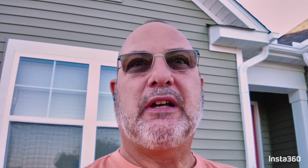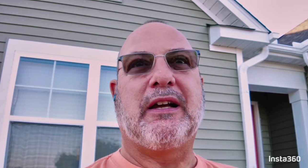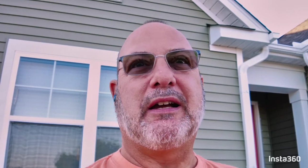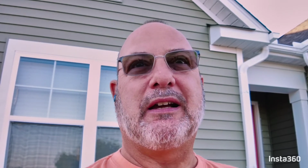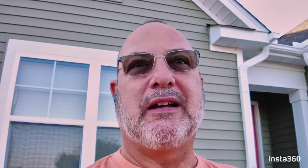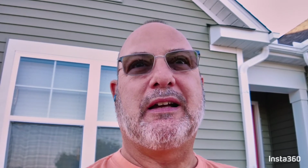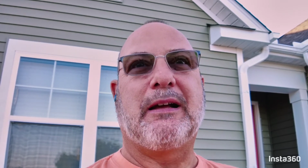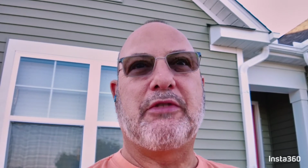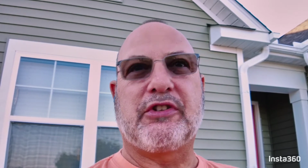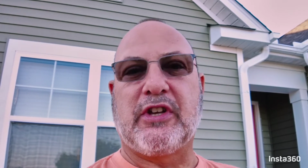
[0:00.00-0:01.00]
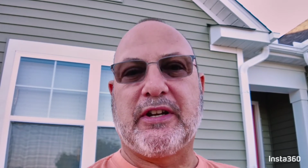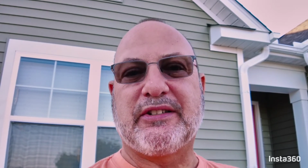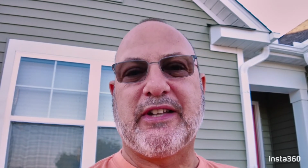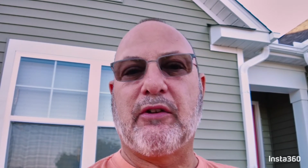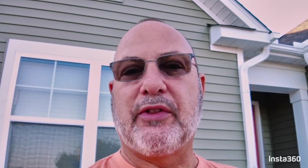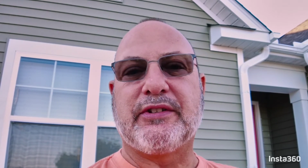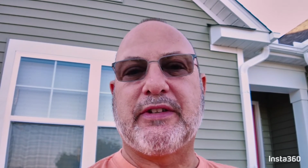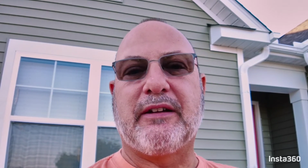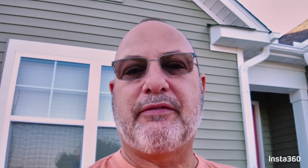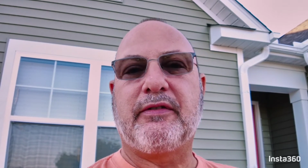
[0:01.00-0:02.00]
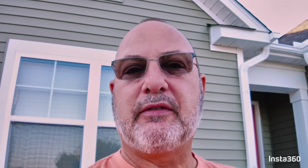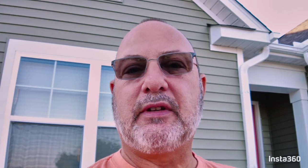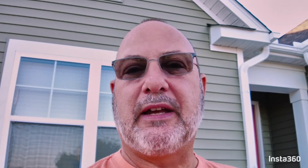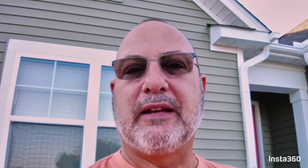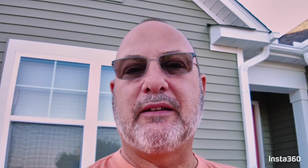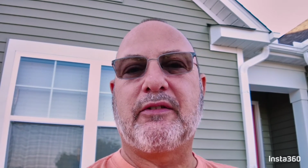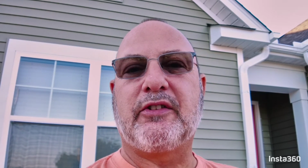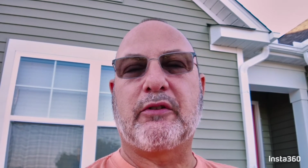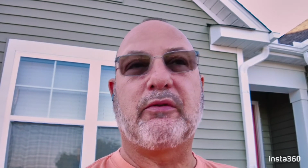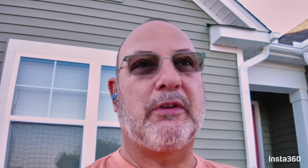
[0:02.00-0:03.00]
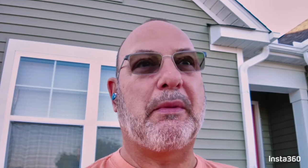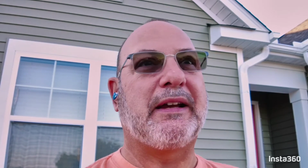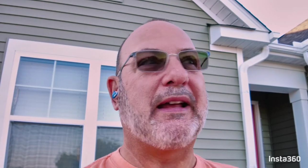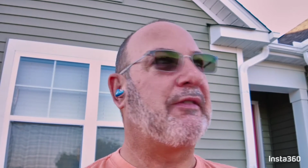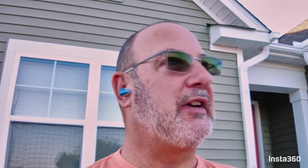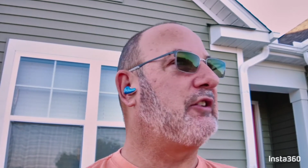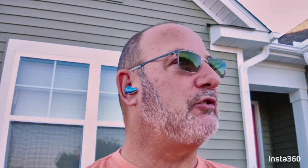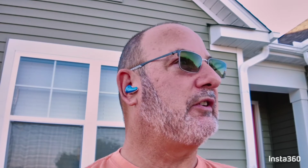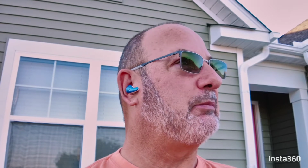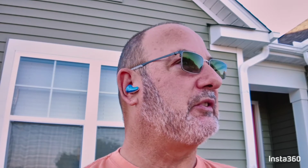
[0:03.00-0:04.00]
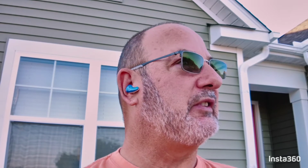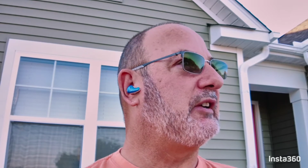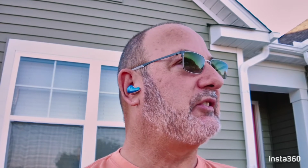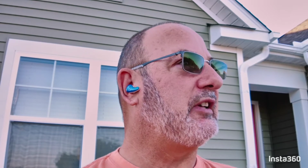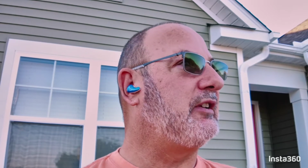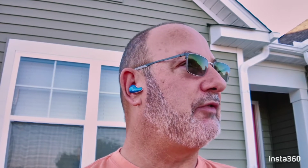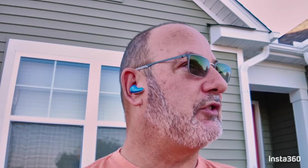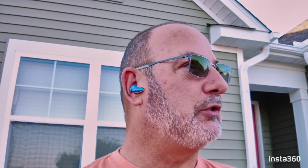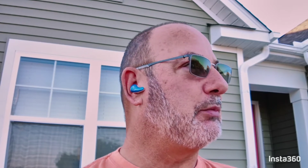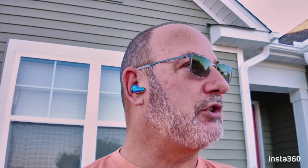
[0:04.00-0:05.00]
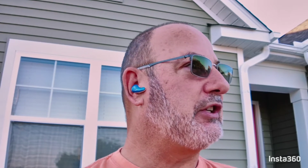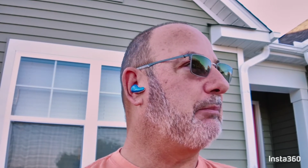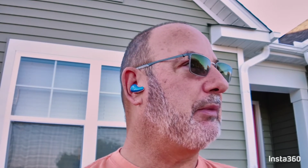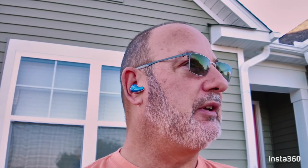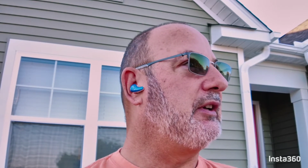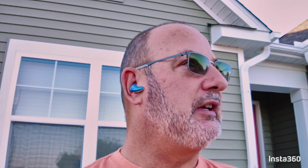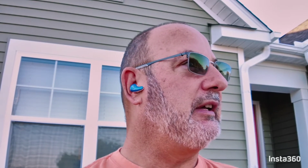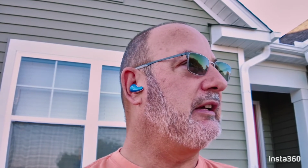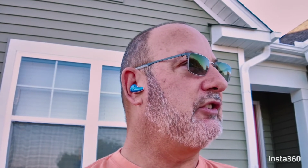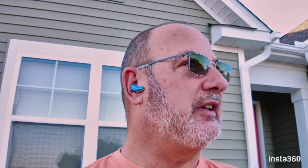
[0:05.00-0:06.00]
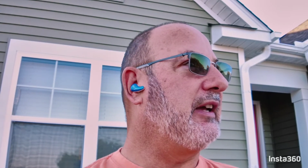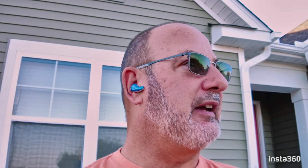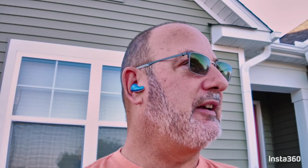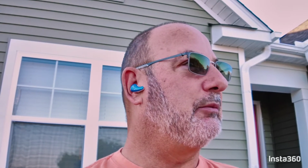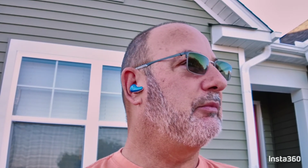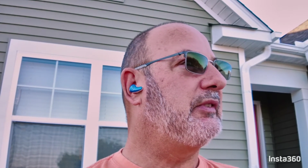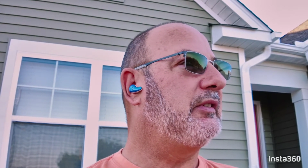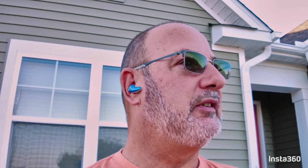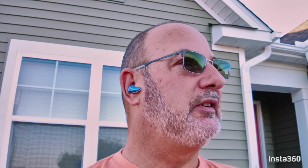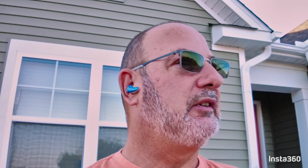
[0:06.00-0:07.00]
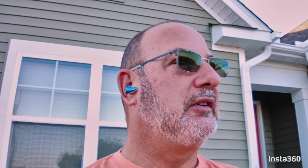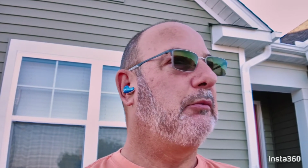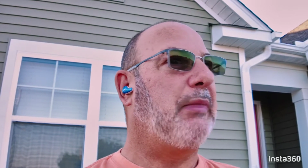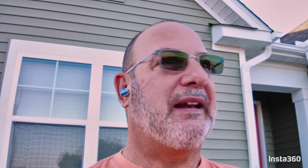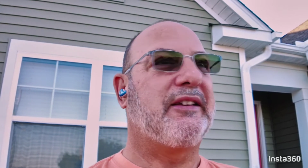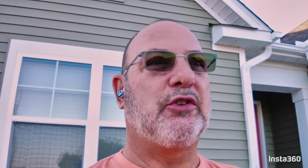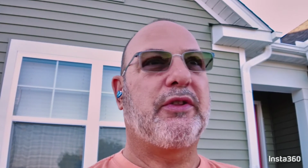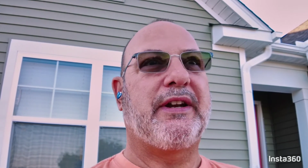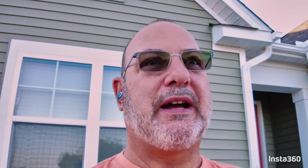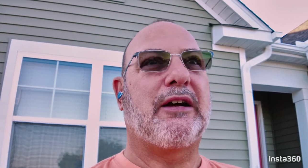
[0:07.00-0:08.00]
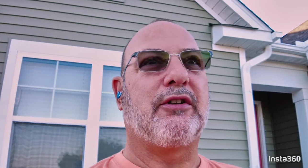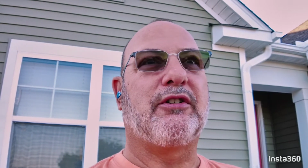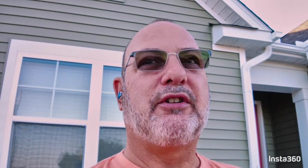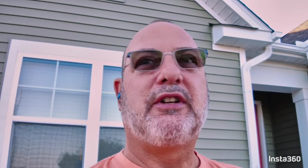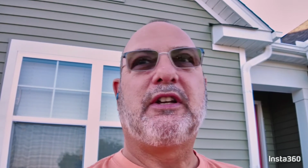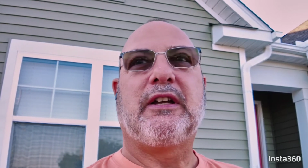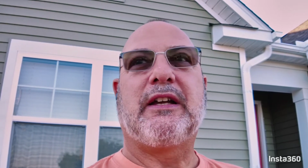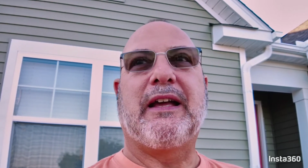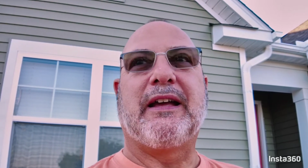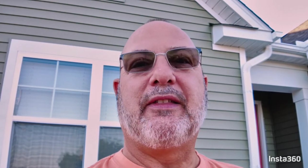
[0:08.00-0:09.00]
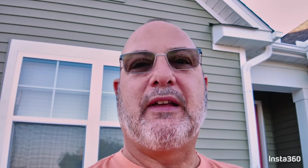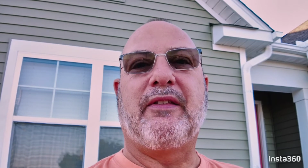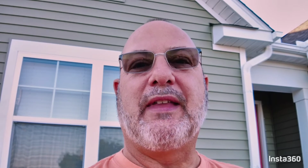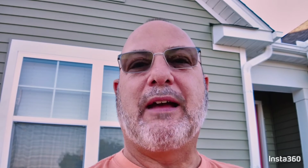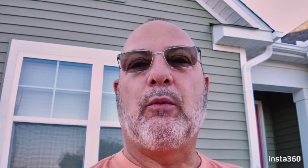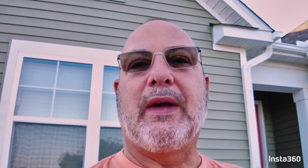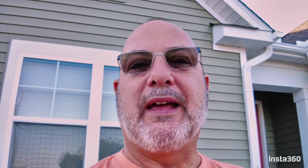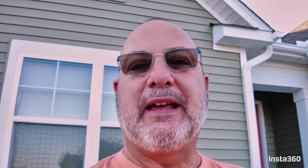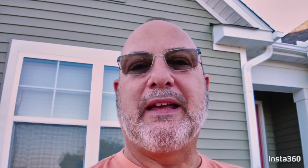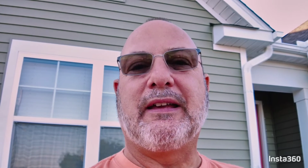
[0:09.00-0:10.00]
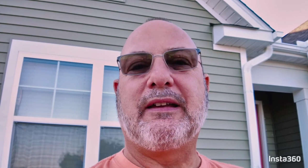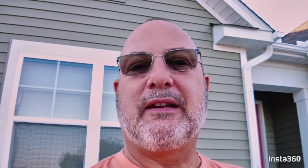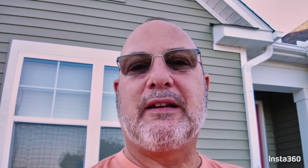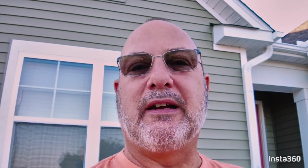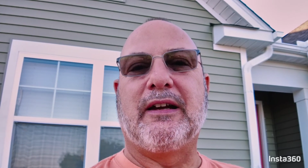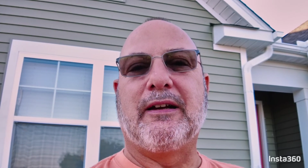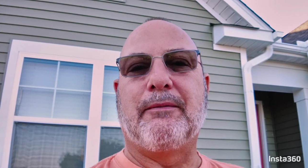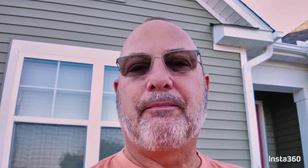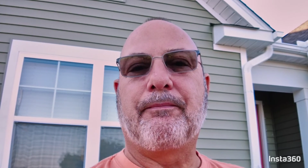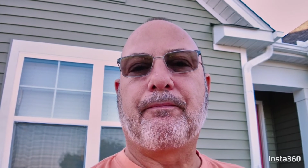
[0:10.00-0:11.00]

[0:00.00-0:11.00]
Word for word: uh, I'm just going to sell the stuff, and so somebody can have a nice Christmas, and I'll sell it for super cheap. Each of the items, pennies on the dollar, and and that way um,